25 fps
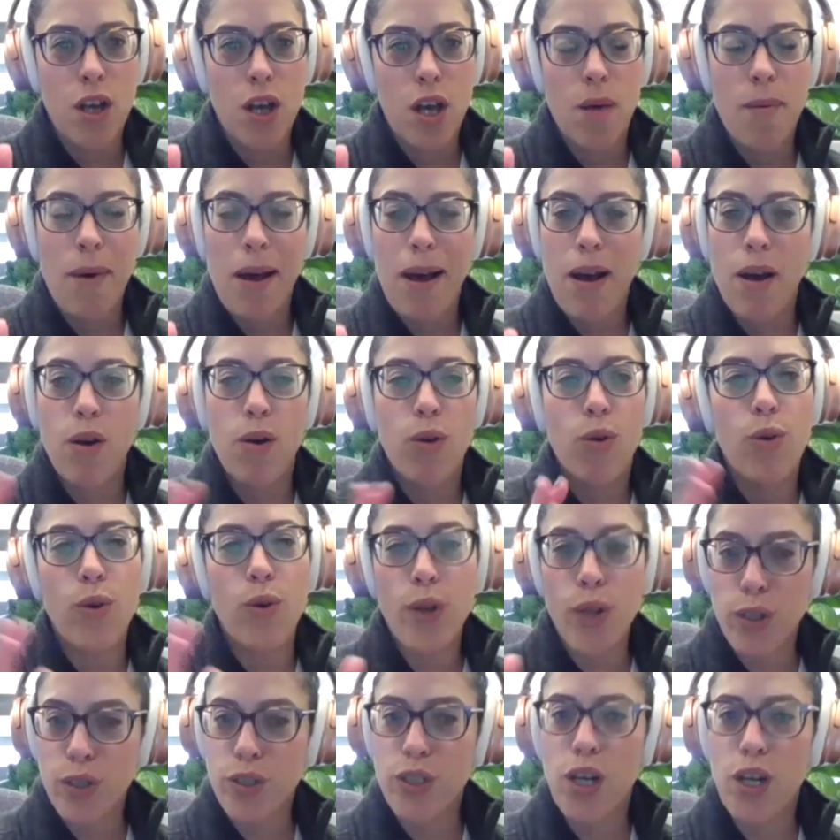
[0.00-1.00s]
about who
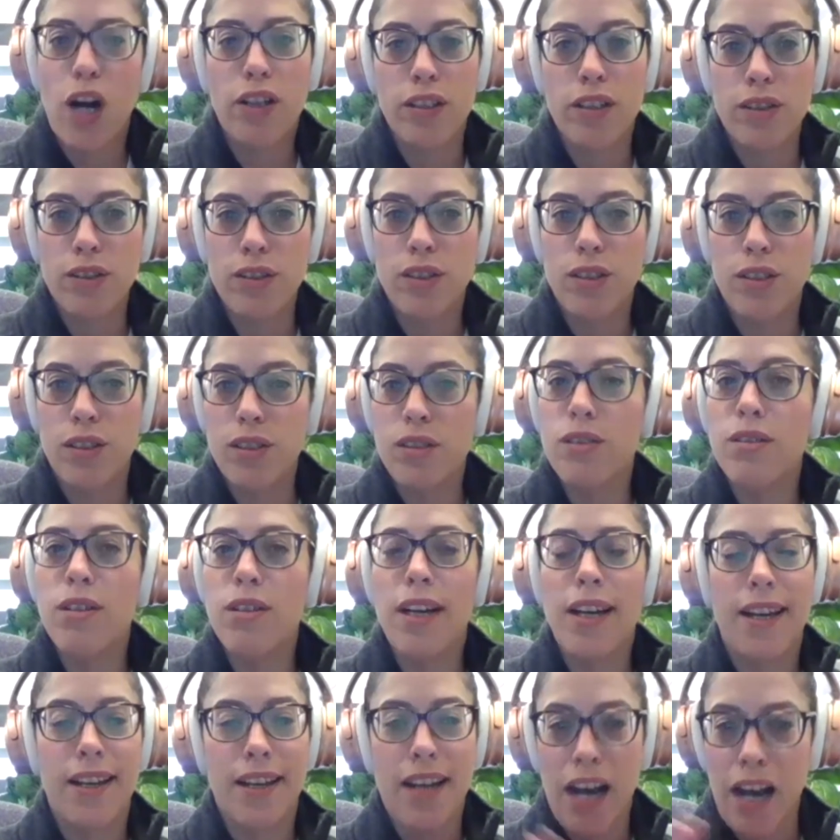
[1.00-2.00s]
you're talking to
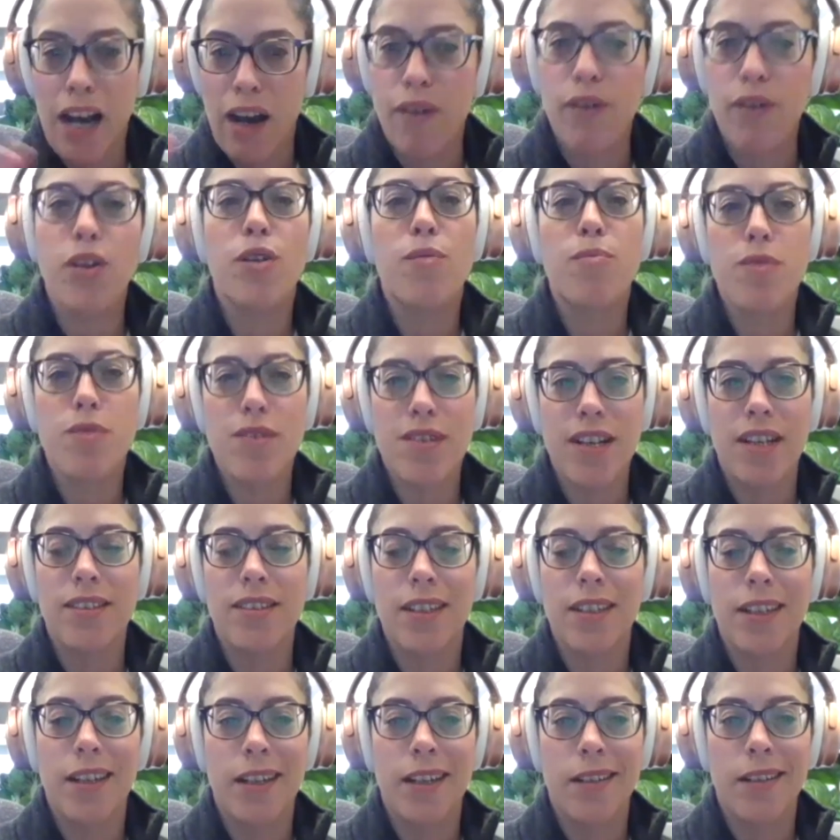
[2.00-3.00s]
and how you're
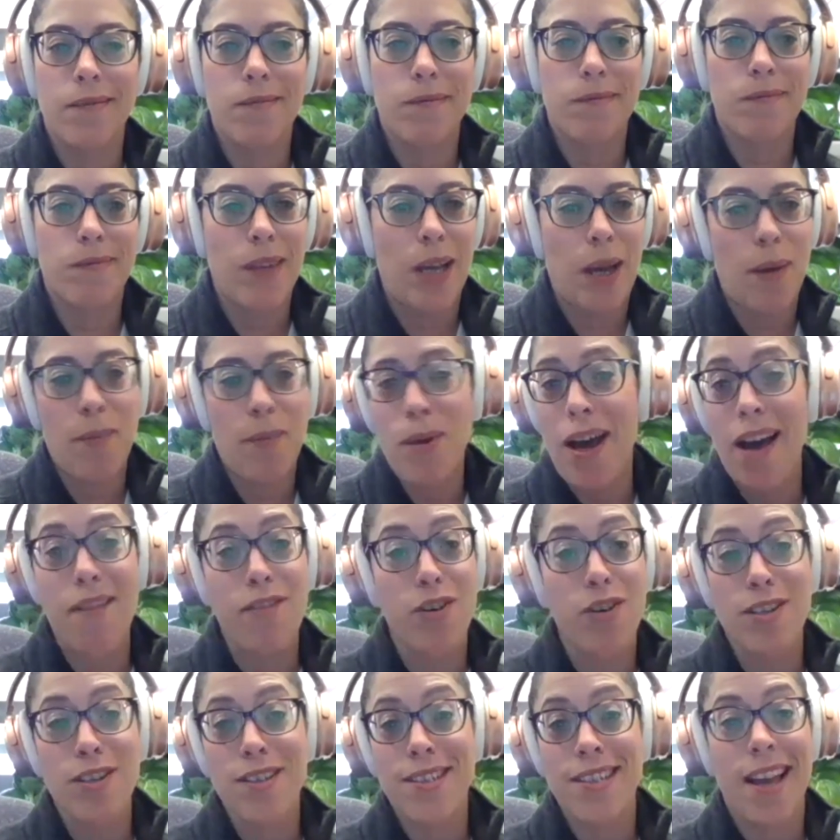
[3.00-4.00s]
presenting it. I'm
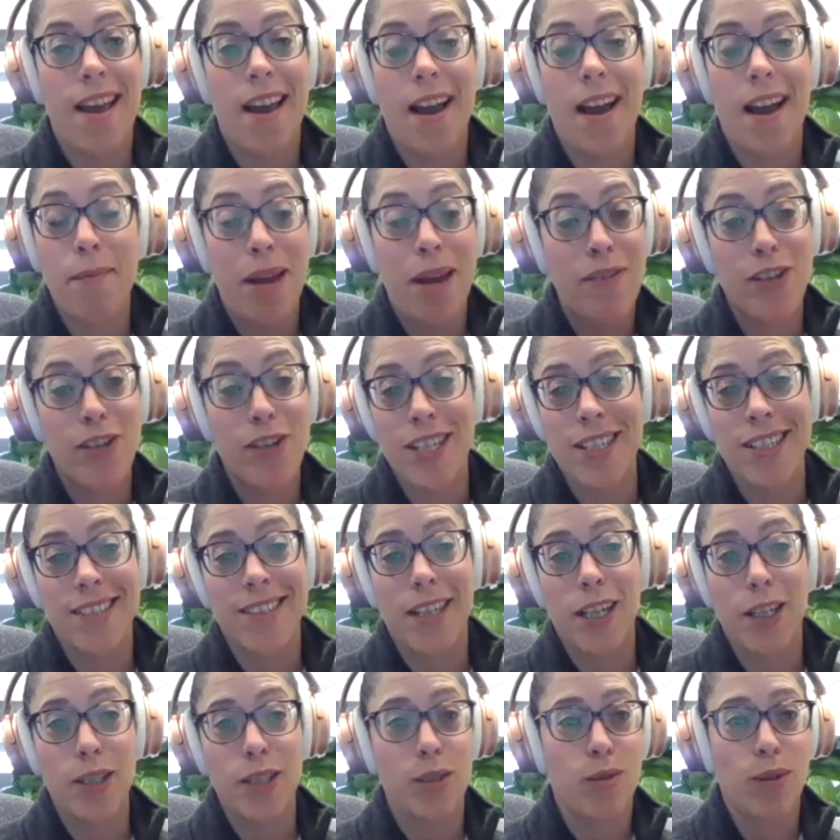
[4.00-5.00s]
never going to
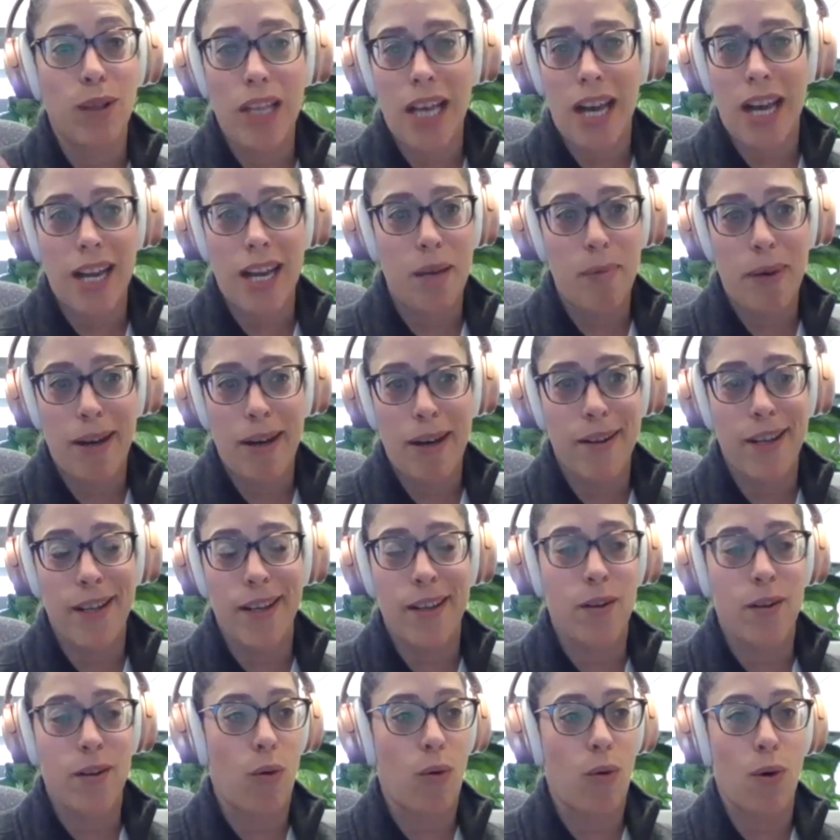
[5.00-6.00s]
tell you to lie about
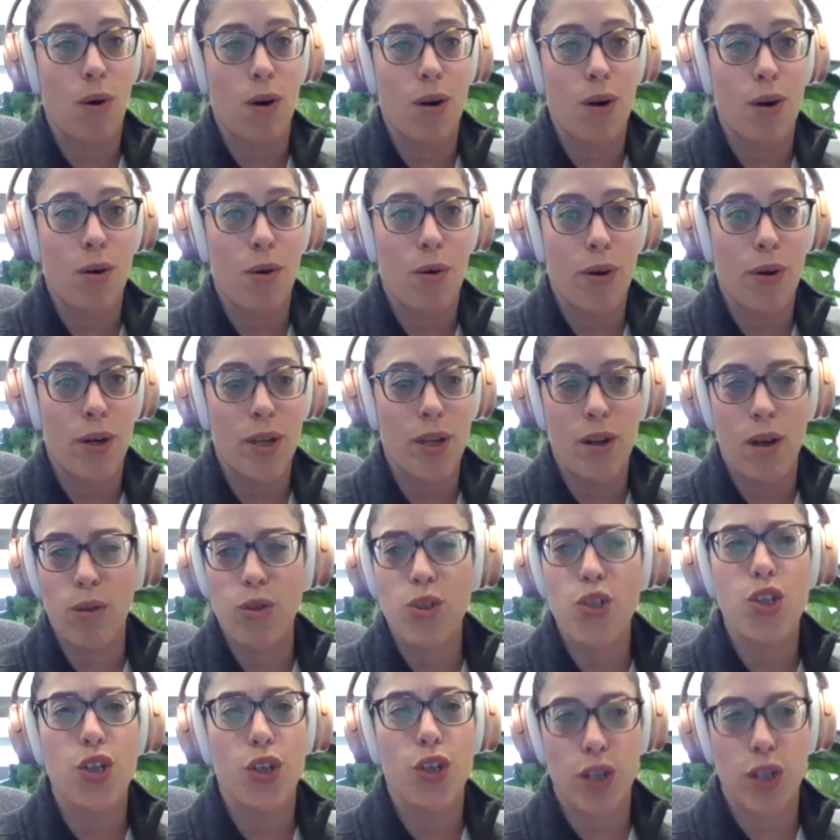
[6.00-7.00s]
it or you know,
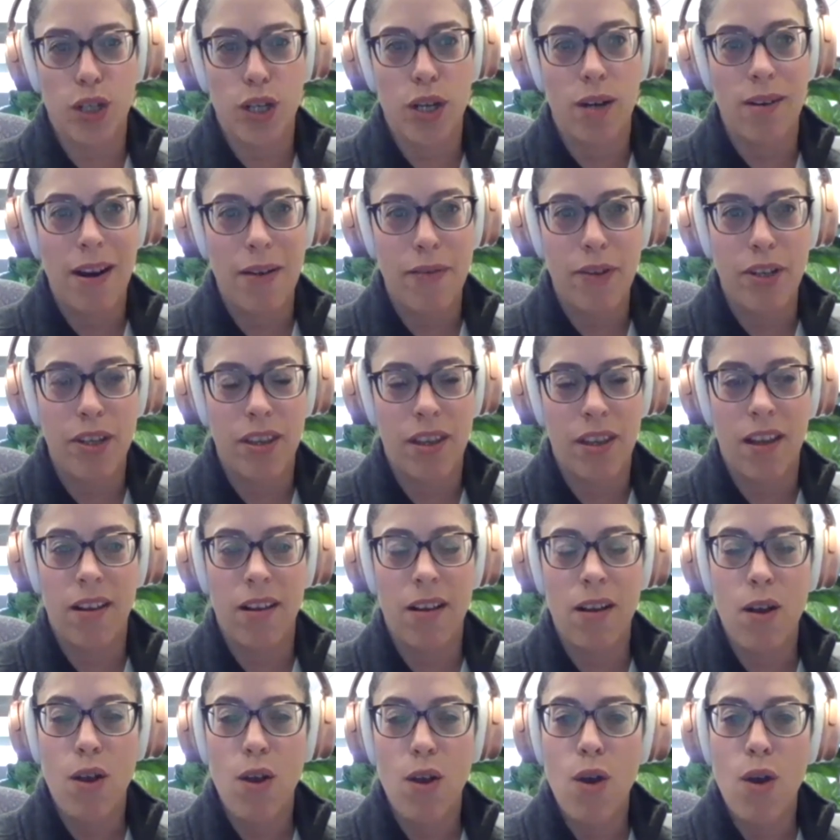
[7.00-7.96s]
sugarcoat everything.